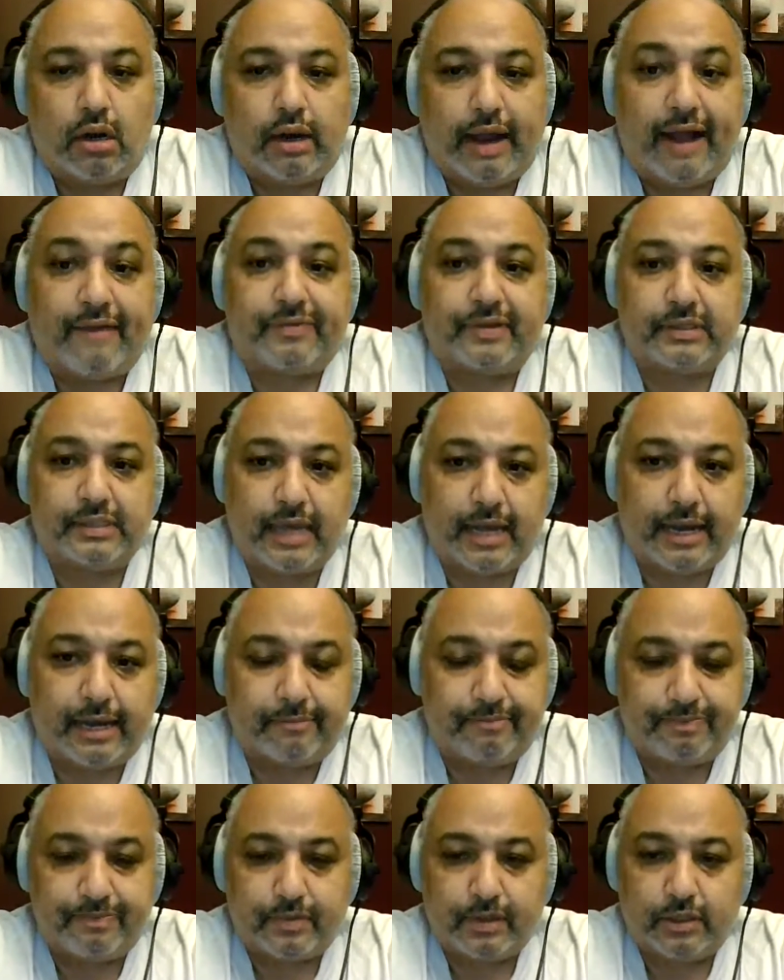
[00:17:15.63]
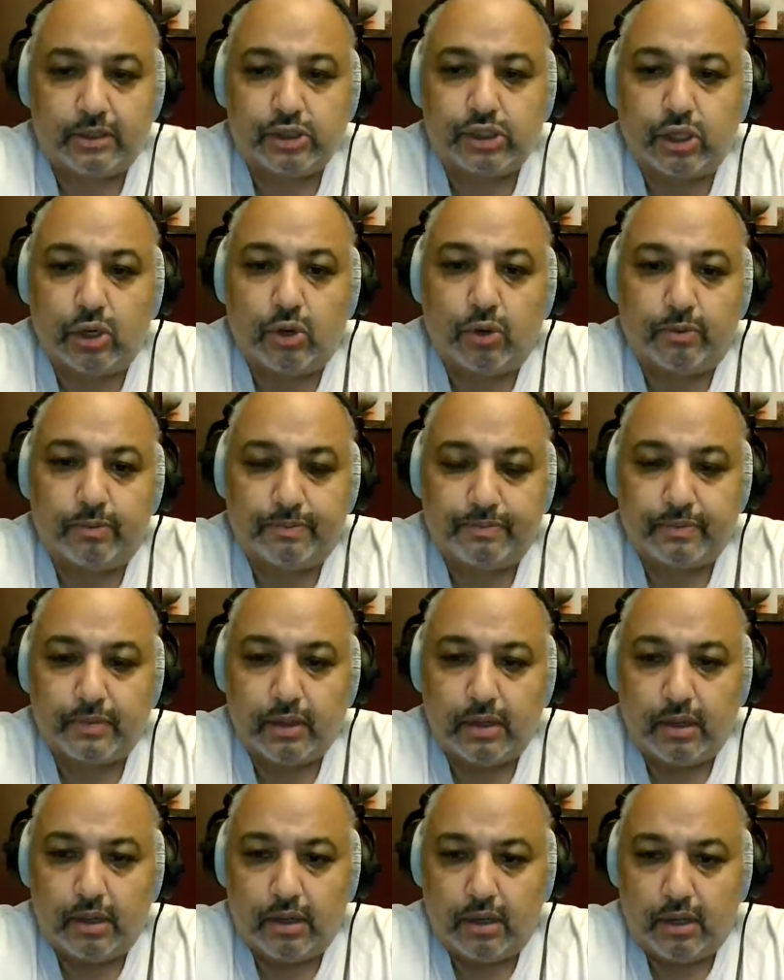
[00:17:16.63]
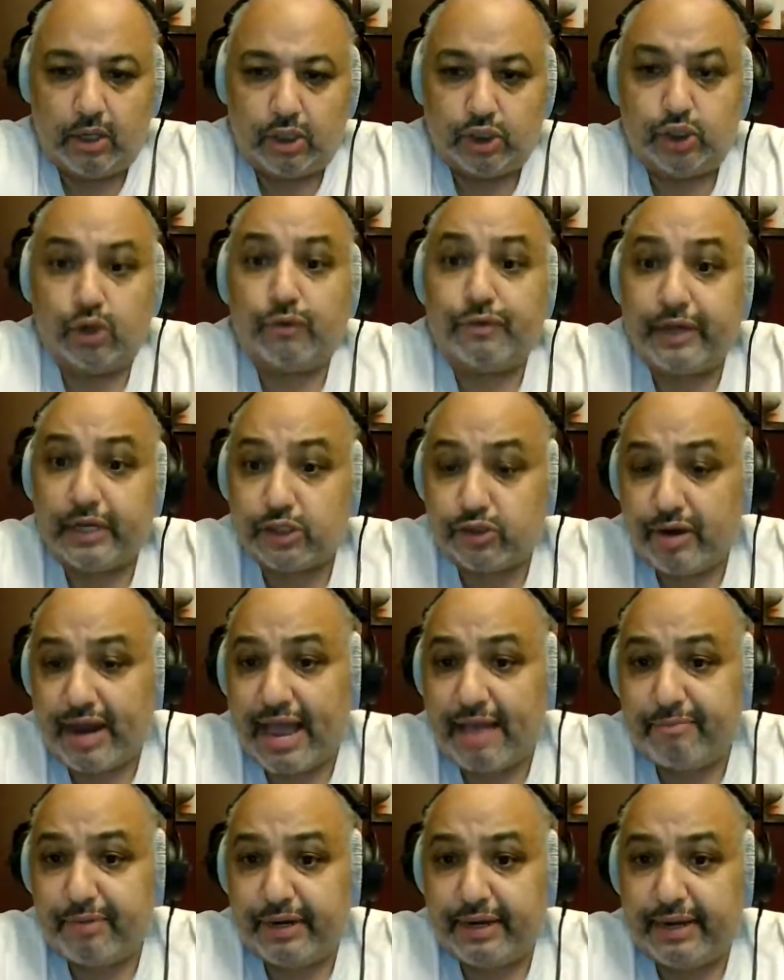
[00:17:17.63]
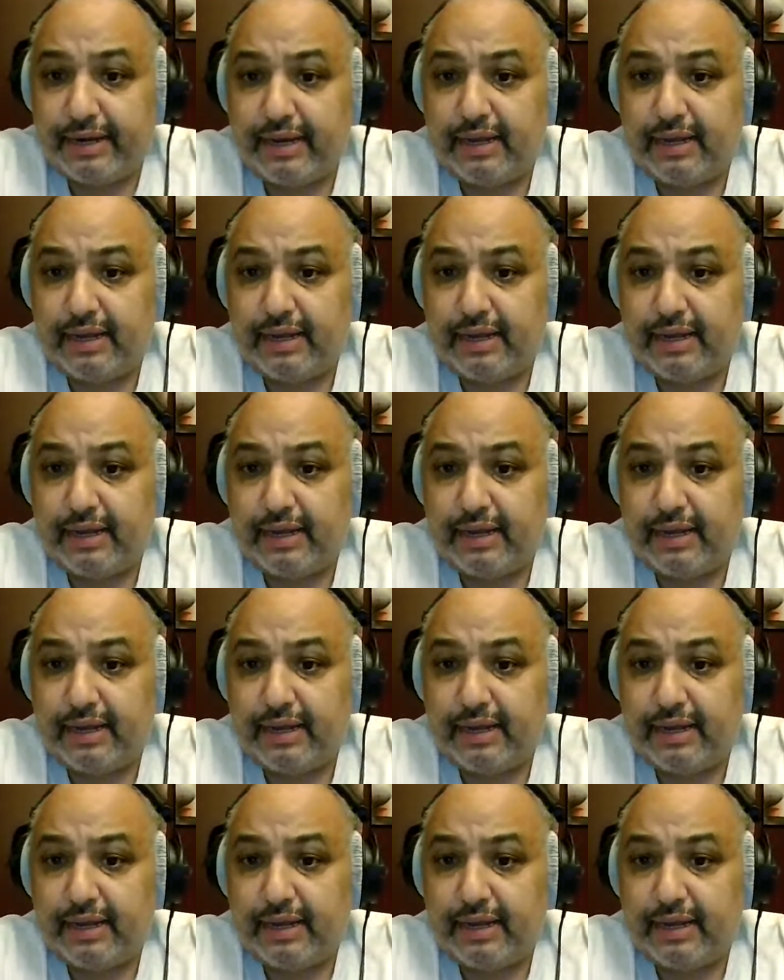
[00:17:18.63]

at the time. So two things are happening,